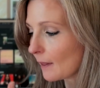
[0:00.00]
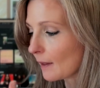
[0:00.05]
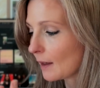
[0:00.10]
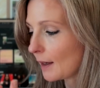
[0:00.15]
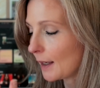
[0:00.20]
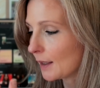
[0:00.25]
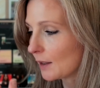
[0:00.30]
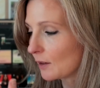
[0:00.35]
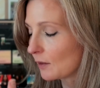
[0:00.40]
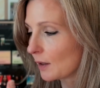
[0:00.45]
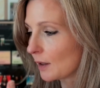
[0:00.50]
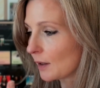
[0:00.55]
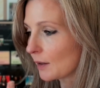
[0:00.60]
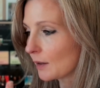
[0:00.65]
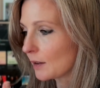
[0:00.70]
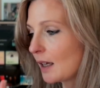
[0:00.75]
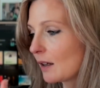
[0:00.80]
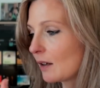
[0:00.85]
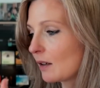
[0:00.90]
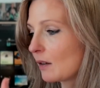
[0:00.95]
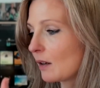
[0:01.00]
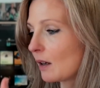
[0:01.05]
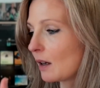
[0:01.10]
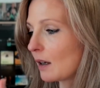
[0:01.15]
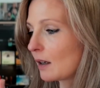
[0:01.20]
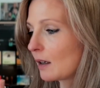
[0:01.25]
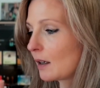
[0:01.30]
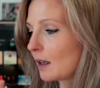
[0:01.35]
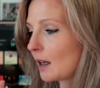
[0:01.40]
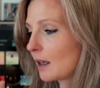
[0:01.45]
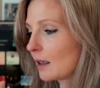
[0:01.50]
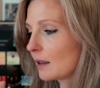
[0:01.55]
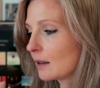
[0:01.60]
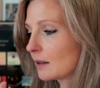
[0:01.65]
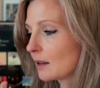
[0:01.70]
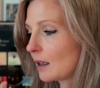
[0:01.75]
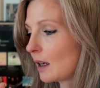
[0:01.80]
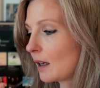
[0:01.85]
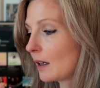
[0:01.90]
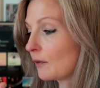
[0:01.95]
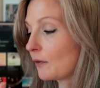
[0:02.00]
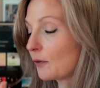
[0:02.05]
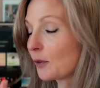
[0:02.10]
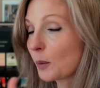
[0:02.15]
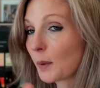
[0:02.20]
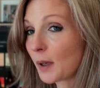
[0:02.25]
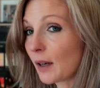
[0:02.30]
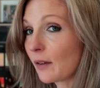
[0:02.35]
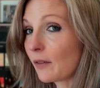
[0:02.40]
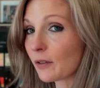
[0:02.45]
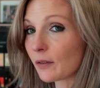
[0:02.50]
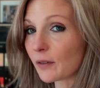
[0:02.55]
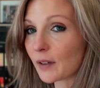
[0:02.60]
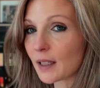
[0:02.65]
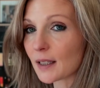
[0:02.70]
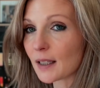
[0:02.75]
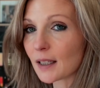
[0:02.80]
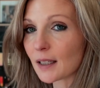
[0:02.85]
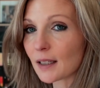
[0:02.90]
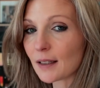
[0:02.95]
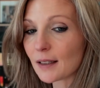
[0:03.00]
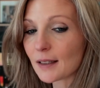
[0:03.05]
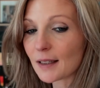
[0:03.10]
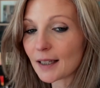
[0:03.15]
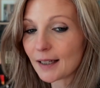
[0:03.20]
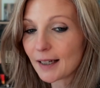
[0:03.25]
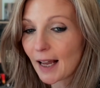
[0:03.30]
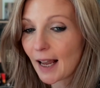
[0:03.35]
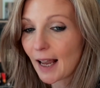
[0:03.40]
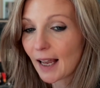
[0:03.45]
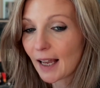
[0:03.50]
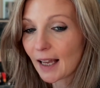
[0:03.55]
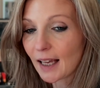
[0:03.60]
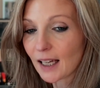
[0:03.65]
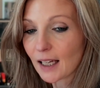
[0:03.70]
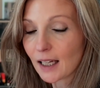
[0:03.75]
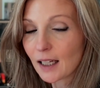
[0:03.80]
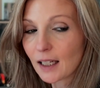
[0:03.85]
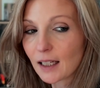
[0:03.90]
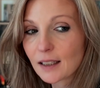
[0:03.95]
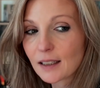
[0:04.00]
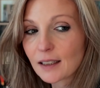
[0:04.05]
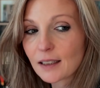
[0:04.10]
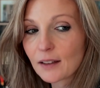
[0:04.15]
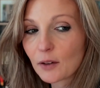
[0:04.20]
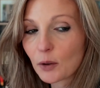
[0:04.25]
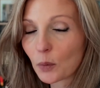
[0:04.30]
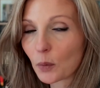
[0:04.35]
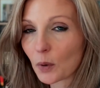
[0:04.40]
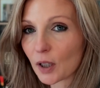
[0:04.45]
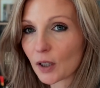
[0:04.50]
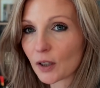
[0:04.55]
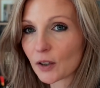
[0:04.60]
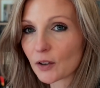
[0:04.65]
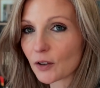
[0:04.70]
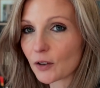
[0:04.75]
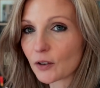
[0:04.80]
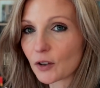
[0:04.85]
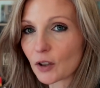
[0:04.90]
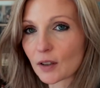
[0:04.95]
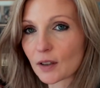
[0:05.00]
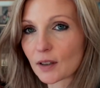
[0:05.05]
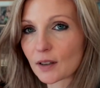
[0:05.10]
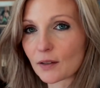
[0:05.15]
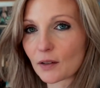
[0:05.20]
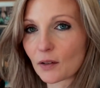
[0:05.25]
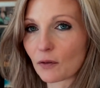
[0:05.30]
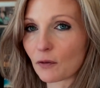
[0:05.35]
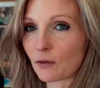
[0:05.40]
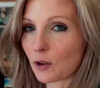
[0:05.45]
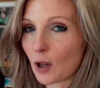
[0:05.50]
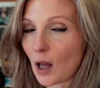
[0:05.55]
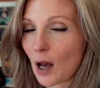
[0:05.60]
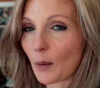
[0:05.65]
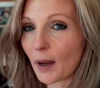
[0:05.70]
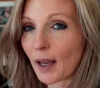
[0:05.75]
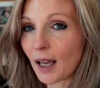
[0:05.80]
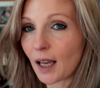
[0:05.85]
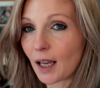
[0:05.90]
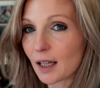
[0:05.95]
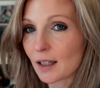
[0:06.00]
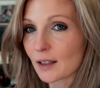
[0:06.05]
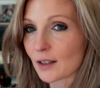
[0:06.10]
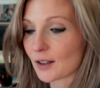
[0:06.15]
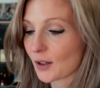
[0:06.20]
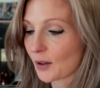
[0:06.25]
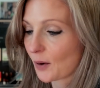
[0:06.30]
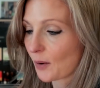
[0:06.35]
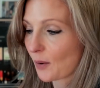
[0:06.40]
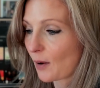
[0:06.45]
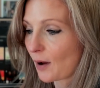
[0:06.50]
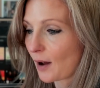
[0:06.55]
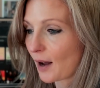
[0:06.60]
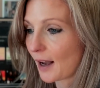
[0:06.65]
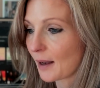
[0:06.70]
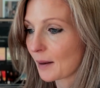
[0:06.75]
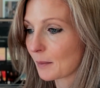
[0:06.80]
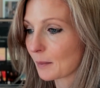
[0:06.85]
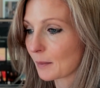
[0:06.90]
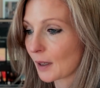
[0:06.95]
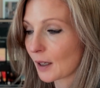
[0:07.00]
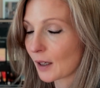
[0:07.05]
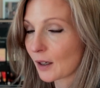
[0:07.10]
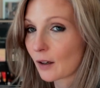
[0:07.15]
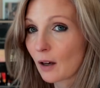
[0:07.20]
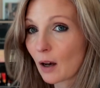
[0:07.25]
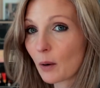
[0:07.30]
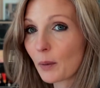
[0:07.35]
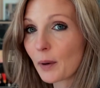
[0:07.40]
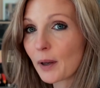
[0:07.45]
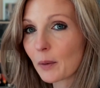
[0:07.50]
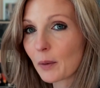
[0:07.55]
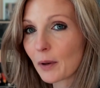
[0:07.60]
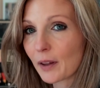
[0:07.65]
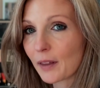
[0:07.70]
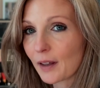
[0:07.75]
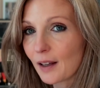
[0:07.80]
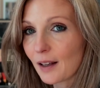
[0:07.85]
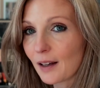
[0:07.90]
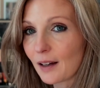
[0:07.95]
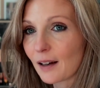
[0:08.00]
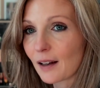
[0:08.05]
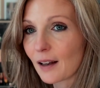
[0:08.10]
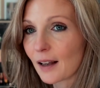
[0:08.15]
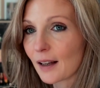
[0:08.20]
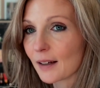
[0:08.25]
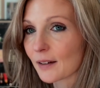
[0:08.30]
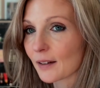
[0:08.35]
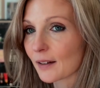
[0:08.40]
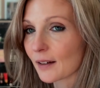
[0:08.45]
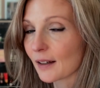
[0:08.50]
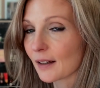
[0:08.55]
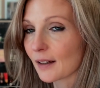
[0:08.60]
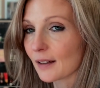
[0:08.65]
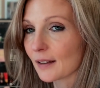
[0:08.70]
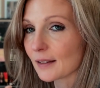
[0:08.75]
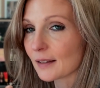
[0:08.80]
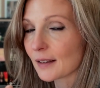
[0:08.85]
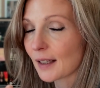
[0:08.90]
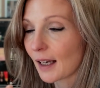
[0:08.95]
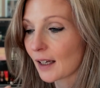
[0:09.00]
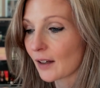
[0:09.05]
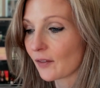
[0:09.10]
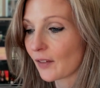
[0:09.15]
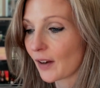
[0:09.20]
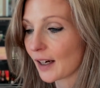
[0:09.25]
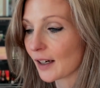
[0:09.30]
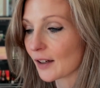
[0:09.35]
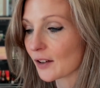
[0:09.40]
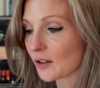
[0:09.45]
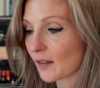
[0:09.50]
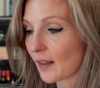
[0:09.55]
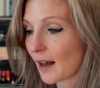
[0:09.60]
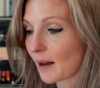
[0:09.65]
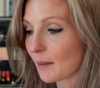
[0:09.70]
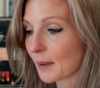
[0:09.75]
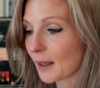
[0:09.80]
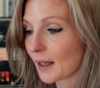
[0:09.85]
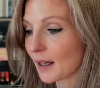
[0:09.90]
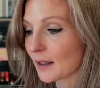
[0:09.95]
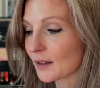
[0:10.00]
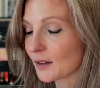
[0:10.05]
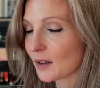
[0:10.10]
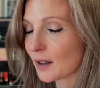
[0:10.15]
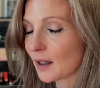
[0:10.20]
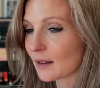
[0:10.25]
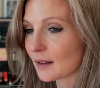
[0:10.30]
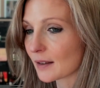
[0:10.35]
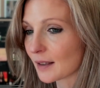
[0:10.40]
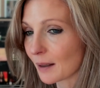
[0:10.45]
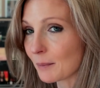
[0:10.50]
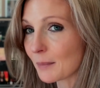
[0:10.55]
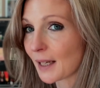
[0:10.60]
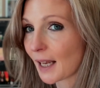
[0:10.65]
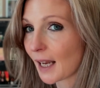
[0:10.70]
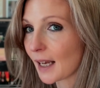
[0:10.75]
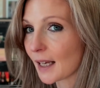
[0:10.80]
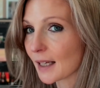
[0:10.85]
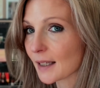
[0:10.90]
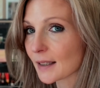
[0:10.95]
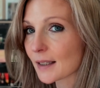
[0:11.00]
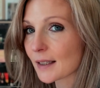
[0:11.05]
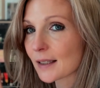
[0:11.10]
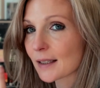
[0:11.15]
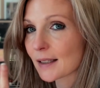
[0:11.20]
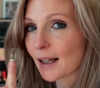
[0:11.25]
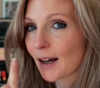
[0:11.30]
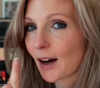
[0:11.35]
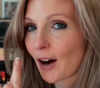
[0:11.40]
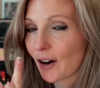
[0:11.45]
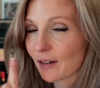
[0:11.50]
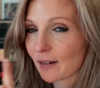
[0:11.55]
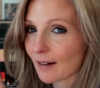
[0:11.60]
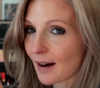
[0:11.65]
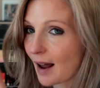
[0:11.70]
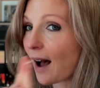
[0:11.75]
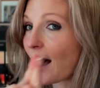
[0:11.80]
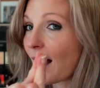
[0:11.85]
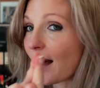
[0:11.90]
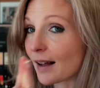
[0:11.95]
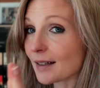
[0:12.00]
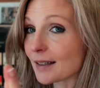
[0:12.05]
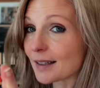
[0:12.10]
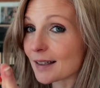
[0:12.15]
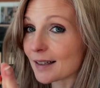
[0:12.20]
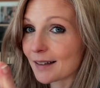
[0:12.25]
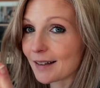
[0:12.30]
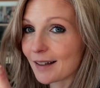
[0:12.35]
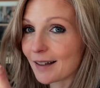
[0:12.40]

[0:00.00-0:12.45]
And for whatever reason, today the words are just flowing, and so I am going with it and gonna take advantage of that, because some days are not